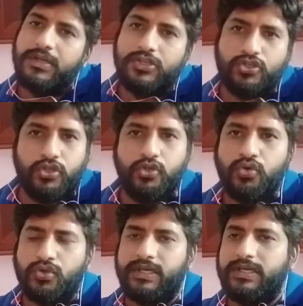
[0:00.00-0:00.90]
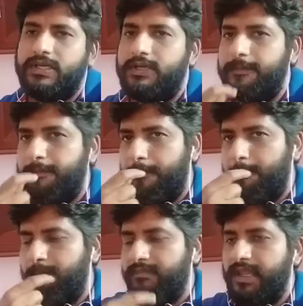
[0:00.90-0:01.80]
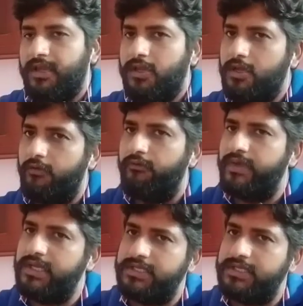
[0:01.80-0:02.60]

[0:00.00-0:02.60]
So you know that V